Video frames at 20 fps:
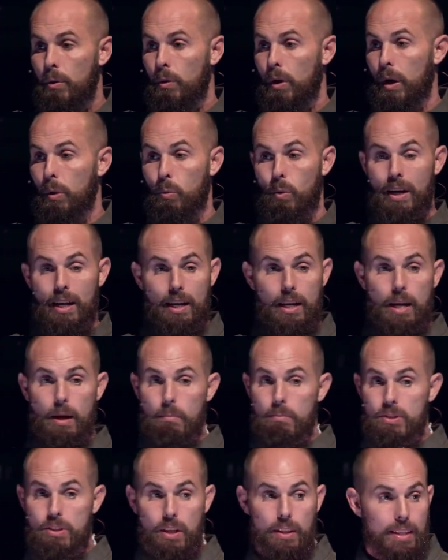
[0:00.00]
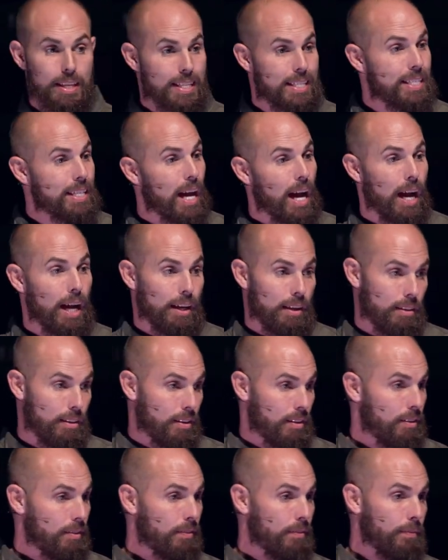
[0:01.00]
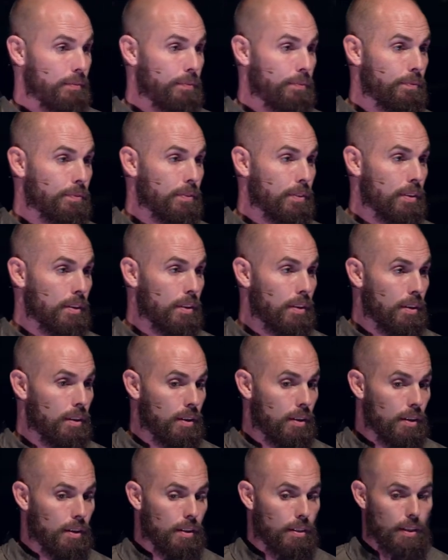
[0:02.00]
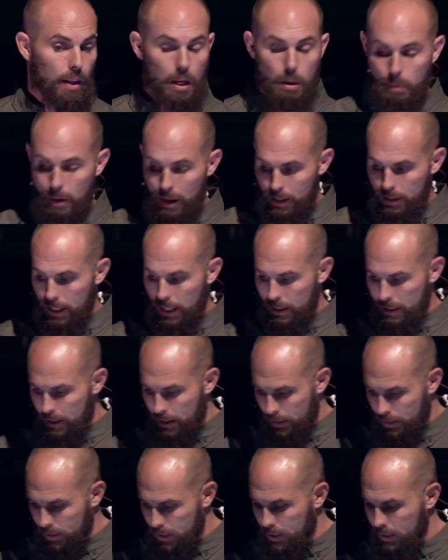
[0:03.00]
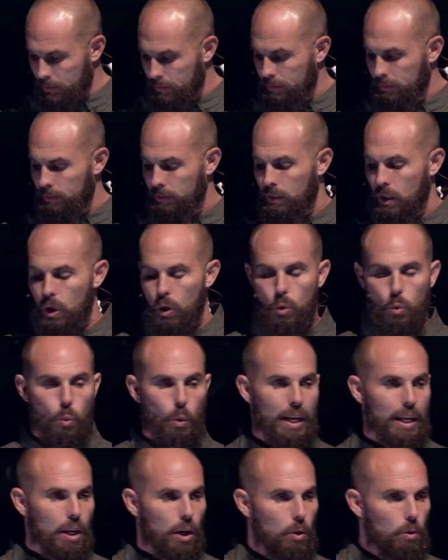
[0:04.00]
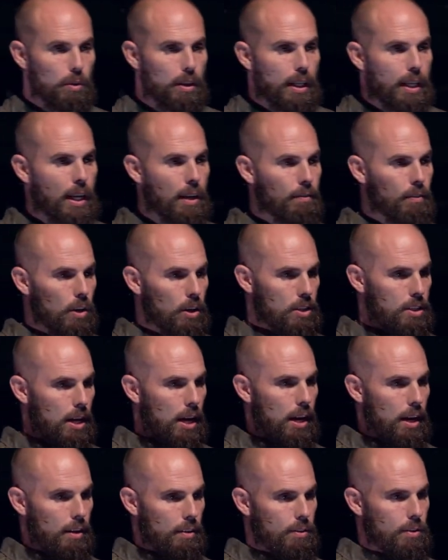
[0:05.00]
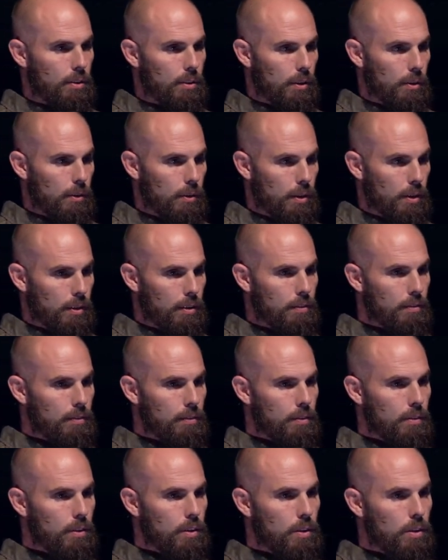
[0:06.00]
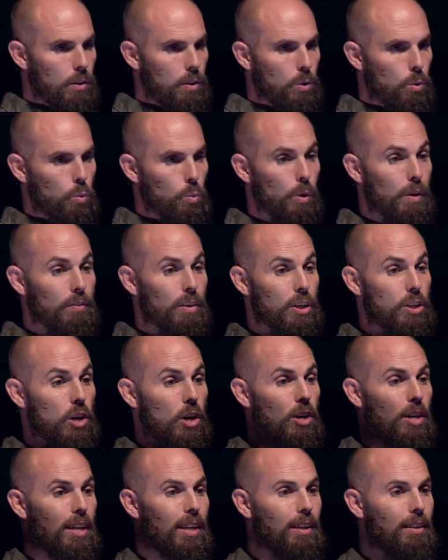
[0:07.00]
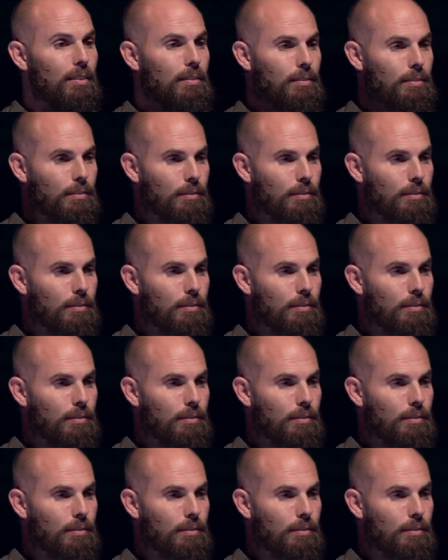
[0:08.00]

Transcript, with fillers: And when it comes to this tithe, think about it like this we don't give our tithe to the Lord, we return it.